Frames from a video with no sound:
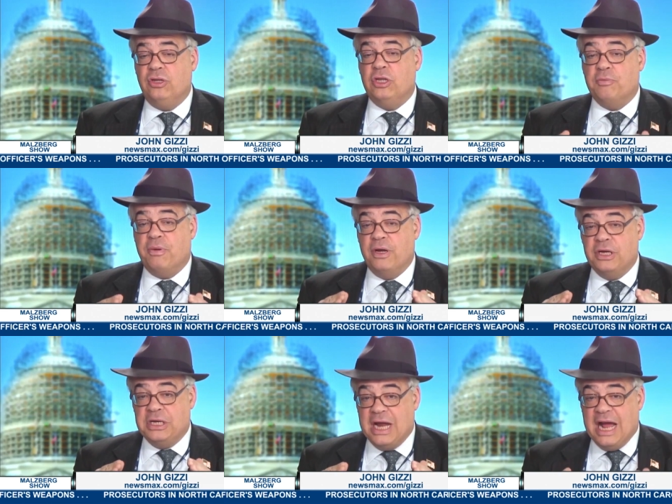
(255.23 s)
that the
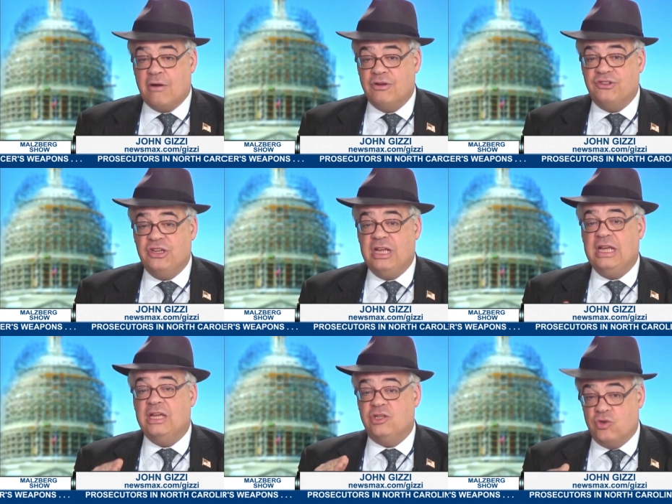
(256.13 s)

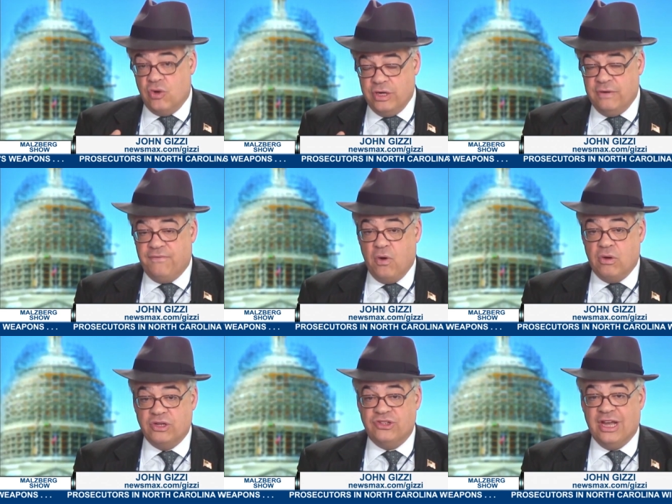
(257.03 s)
punditocracy is going to
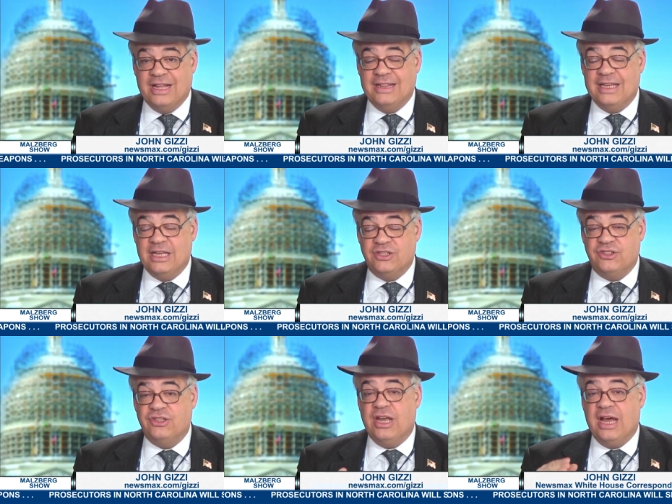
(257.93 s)
focus on
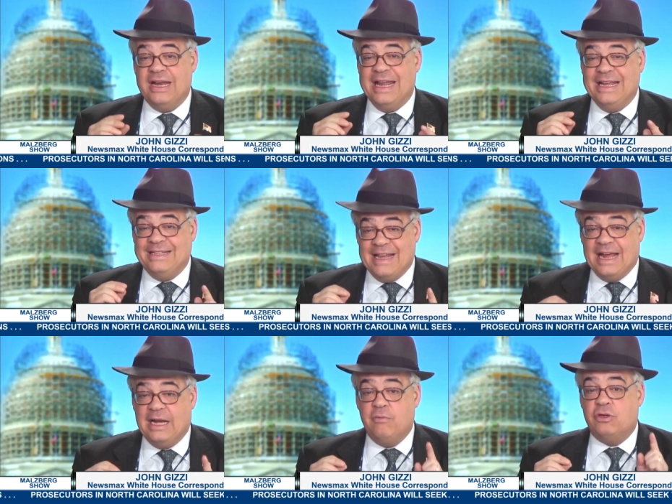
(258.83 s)
this, on
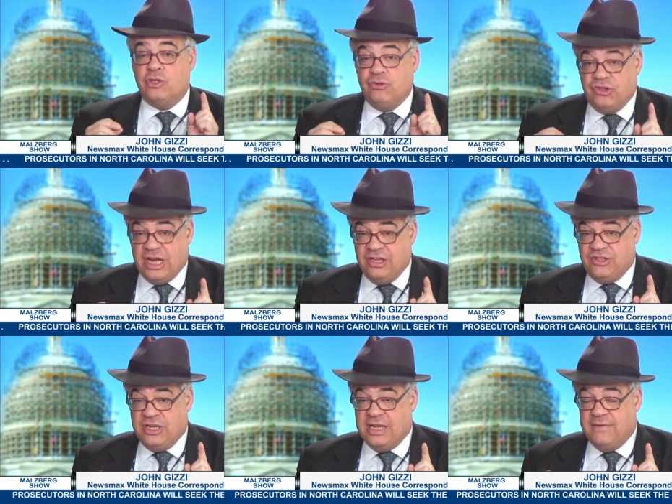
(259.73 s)
exactly what you say,
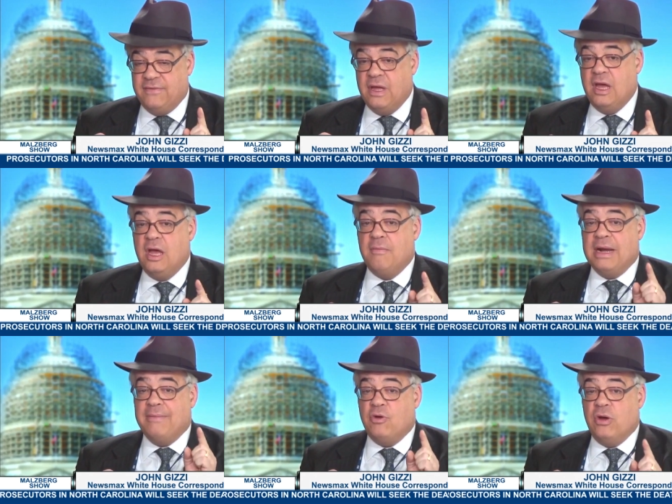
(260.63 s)
Steve.
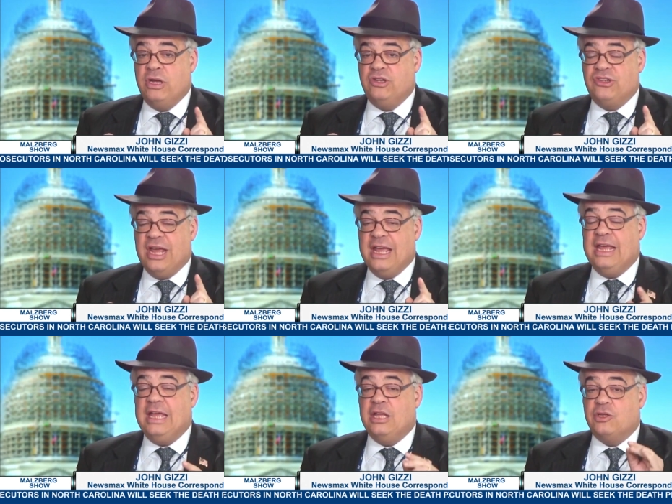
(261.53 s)
But I'm going to say,
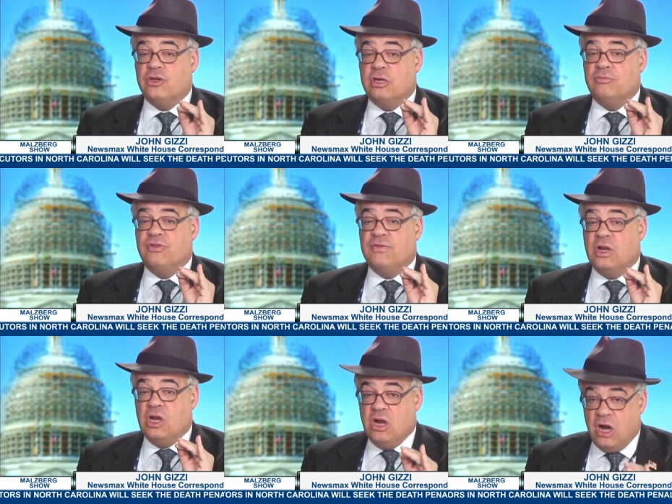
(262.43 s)
in terms of the
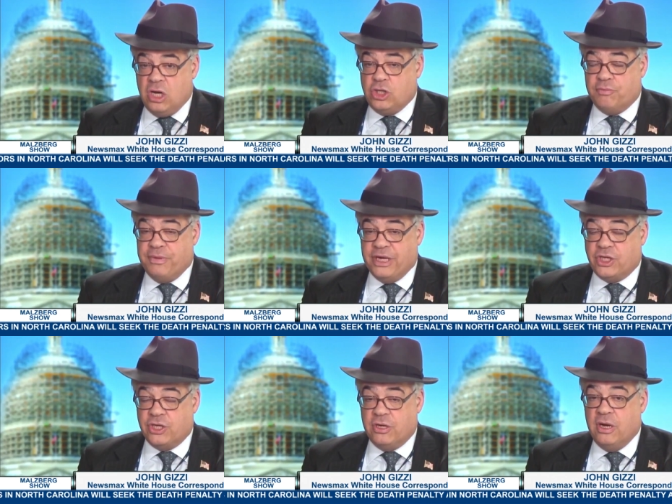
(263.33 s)
larger
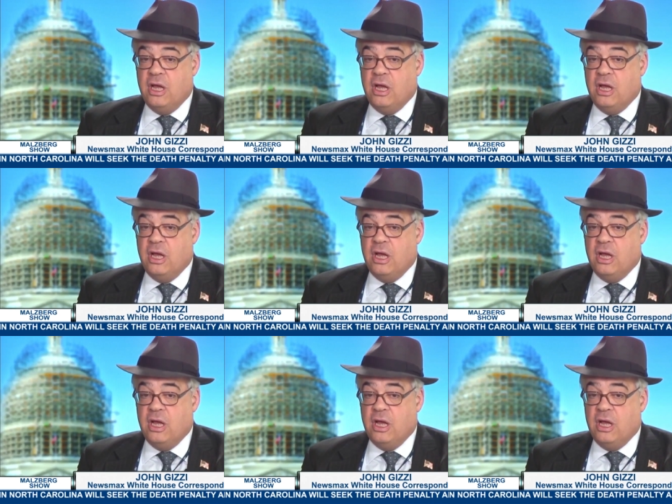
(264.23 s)
picture,